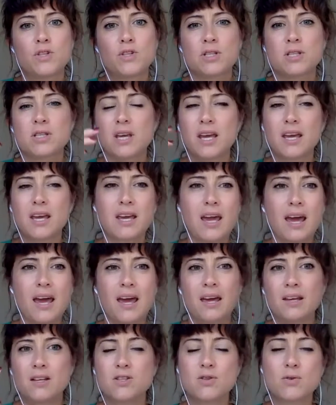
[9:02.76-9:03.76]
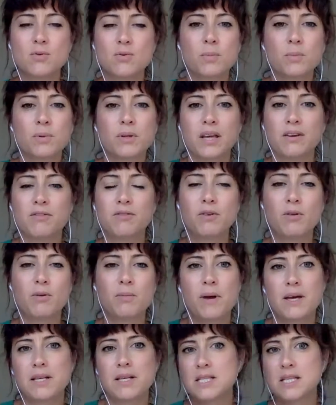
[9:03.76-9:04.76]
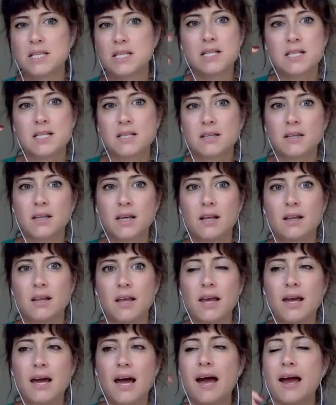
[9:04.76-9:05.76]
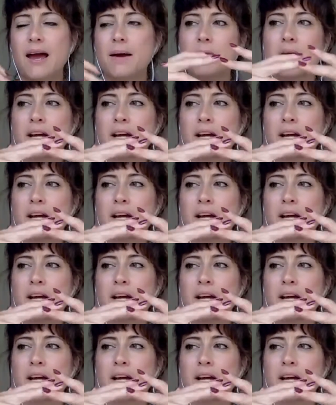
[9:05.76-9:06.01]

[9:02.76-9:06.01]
just like get into a playful, messy, silly, like, I am